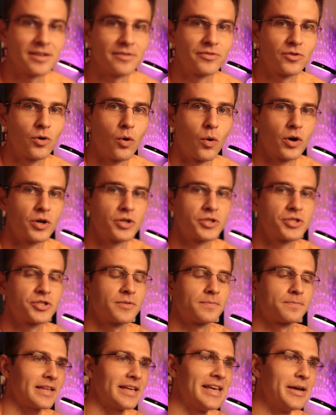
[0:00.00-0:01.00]
Of course,
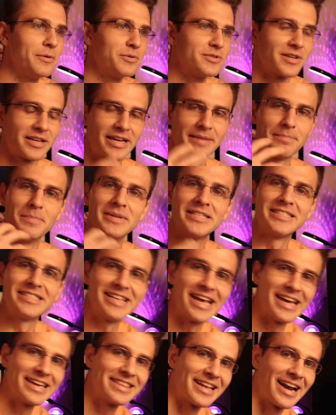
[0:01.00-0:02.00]
it was a
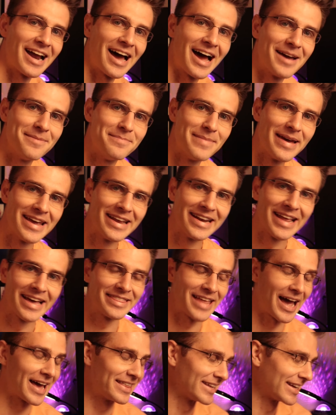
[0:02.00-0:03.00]
mistake that I made.
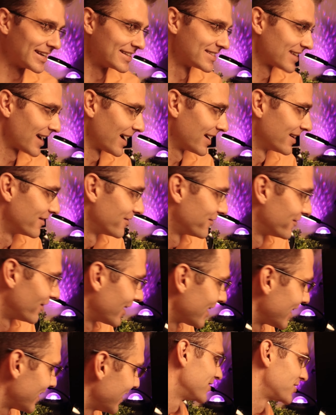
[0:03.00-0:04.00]
I think it's kind of
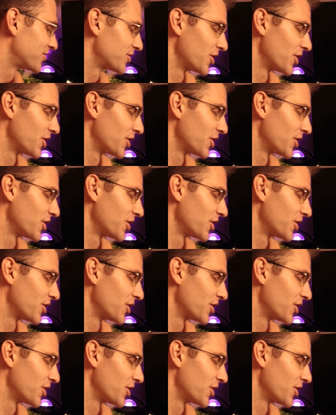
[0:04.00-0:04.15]
funny. And